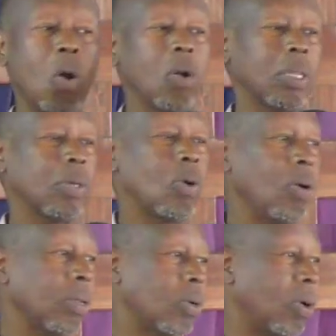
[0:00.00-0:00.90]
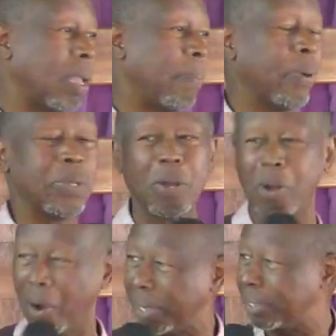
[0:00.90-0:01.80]
call upon
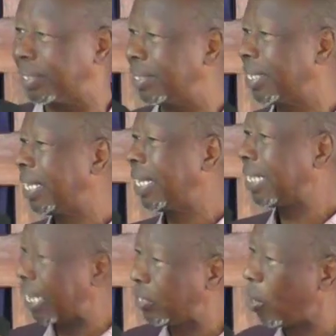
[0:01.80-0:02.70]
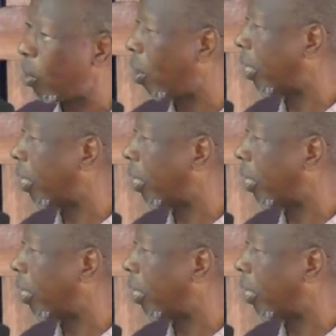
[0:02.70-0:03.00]
your gods. Let your